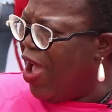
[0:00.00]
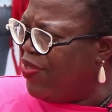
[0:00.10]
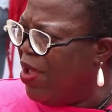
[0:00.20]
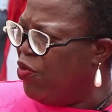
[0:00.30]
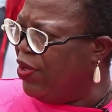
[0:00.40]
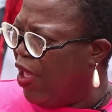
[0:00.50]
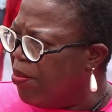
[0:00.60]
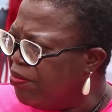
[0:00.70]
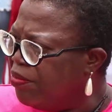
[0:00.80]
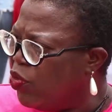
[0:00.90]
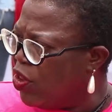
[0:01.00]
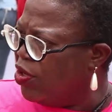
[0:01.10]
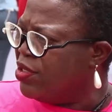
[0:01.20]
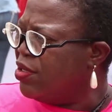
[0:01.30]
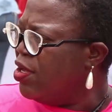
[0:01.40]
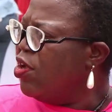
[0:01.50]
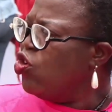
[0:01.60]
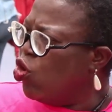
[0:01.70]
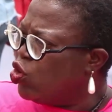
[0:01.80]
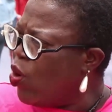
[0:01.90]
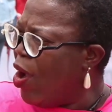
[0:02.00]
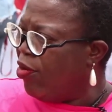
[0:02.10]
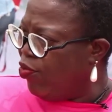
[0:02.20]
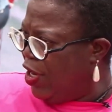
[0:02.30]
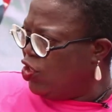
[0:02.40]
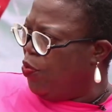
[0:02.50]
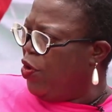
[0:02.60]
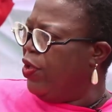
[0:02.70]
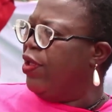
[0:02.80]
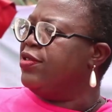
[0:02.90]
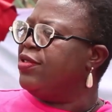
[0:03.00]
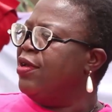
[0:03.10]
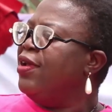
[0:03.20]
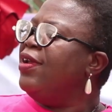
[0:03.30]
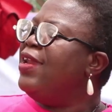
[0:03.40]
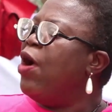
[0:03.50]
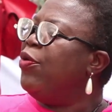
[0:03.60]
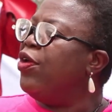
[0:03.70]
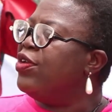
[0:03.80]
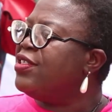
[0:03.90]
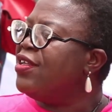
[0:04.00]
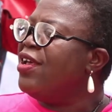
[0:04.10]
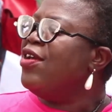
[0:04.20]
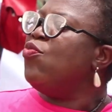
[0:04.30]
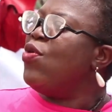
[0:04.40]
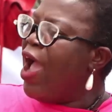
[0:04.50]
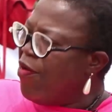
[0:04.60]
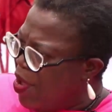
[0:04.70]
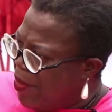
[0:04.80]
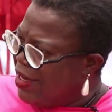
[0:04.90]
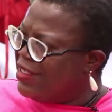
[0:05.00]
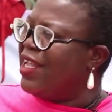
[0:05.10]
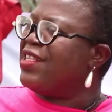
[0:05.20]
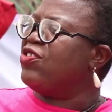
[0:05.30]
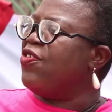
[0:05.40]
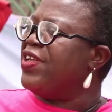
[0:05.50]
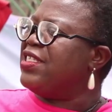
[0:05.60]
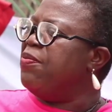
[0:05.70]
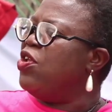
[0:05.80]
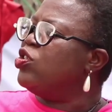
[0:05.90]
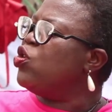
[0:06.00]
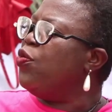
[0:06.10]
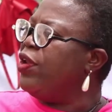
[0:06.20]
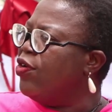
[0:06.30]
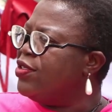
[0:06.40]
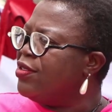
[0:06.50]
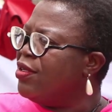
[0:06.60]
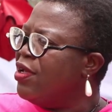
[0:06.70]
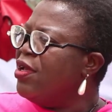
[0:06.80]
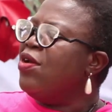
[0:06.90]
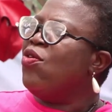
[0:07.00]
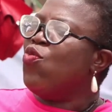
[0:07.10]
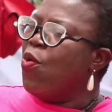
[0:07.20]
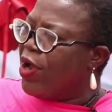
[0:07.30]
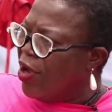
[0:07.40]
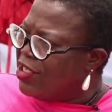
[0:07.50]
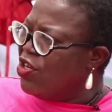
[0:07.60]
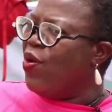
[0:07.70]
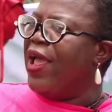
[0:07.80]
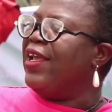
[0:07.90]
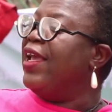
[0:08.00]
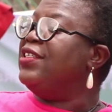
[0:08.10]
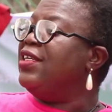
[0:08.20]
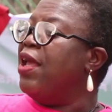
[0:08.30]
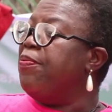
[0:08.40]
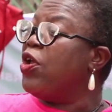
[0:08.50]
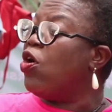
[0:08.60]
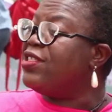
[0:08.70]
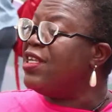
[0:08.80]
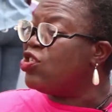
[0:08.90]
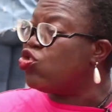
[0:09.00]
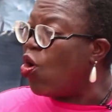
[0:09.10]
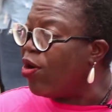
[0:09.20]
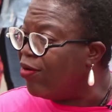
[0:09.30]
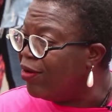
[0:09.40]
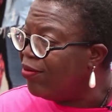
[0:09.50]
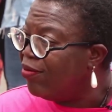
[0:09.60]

have them with us. Those who are willing to be with us, they are with us. We have them at the State House of Assembly also with us. We will continue engaging them, because this struggle